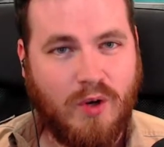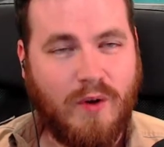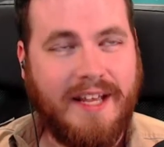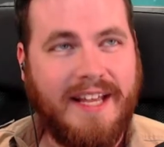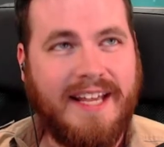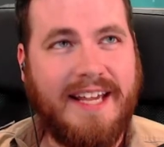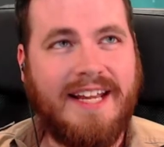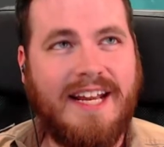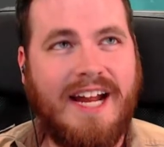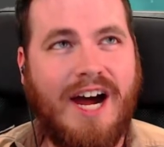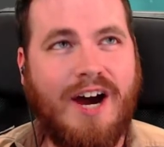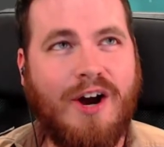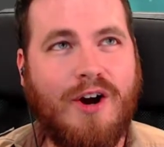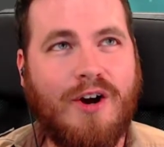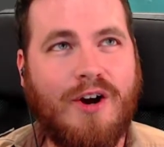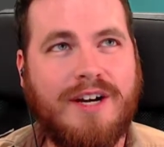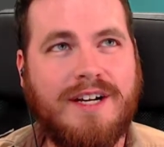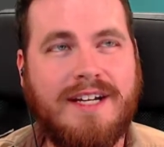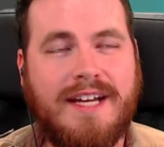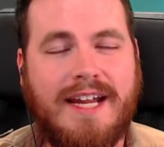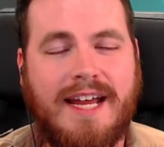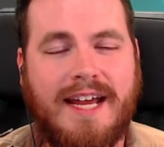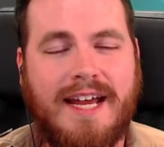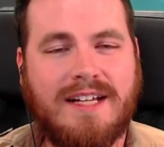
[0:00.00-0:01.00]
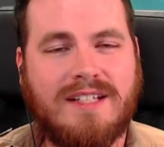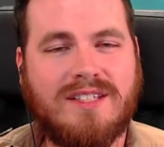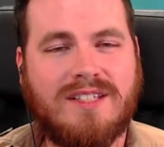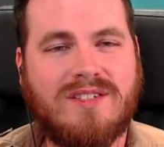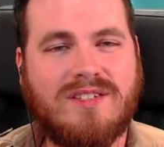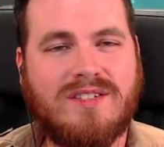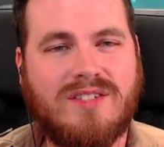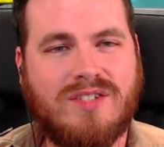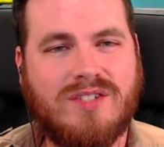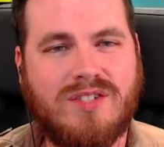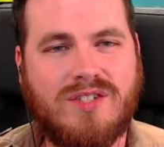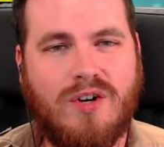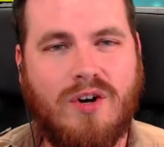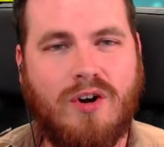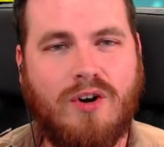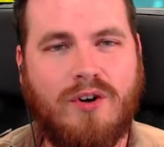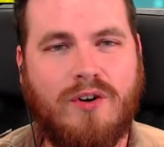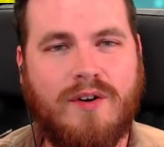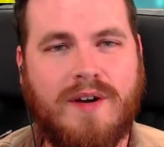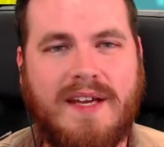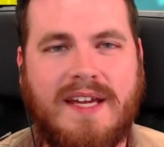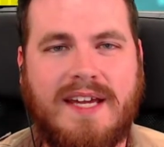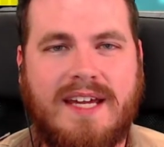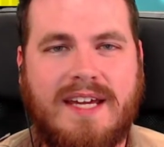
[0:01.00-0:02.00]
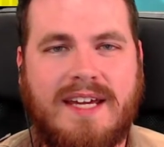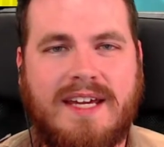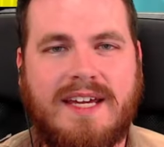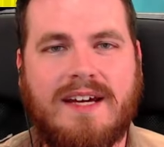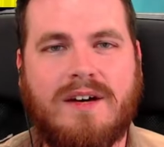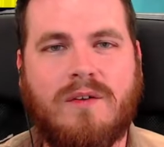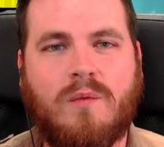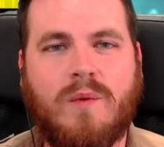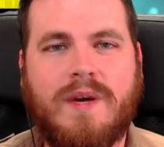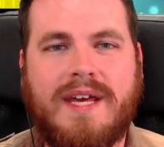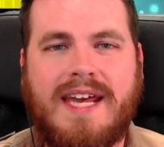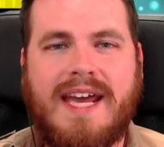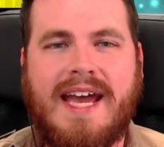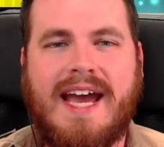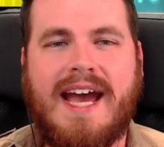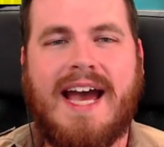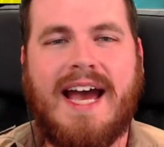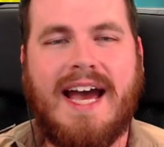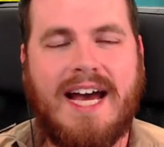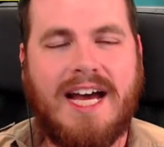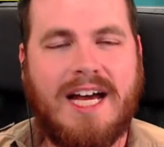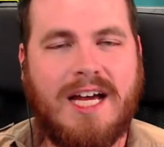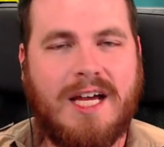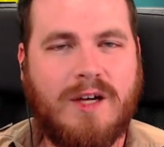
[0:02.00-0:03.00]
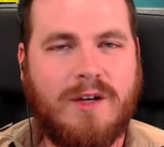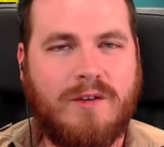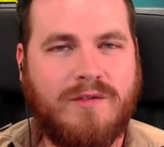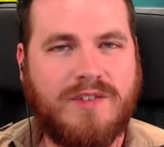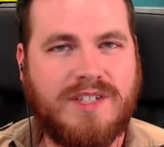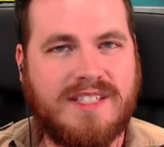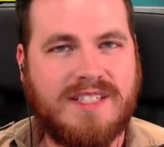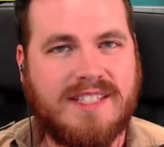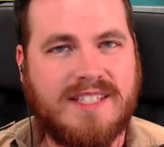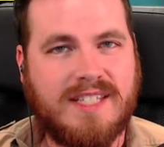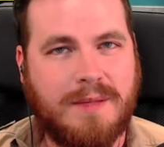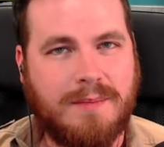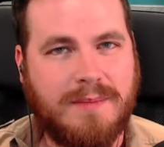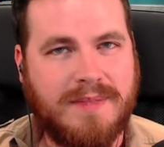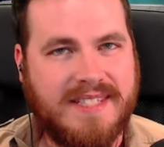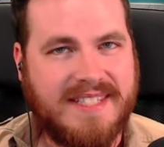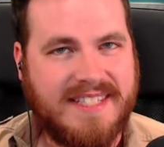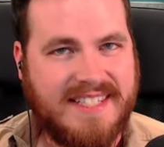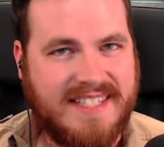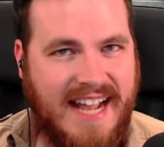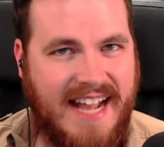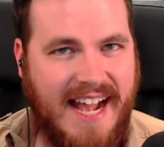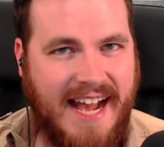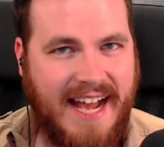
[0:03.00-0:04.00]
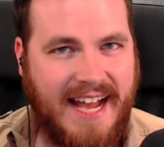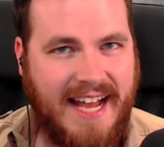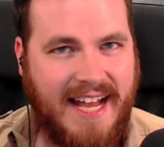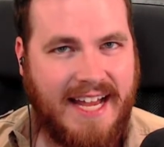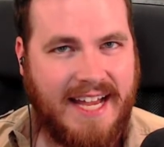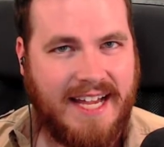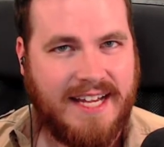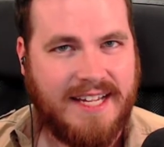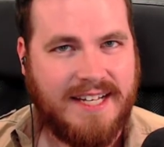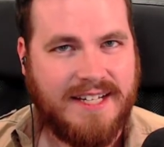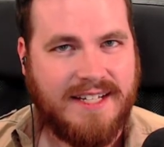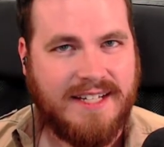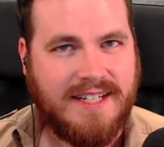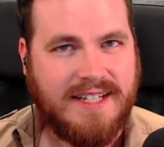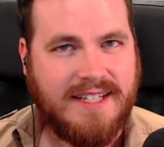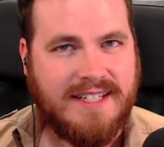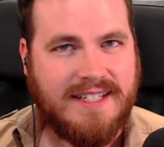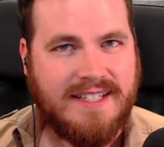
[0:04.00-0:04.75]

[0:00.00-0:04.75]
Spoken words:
in our next story, we have some sad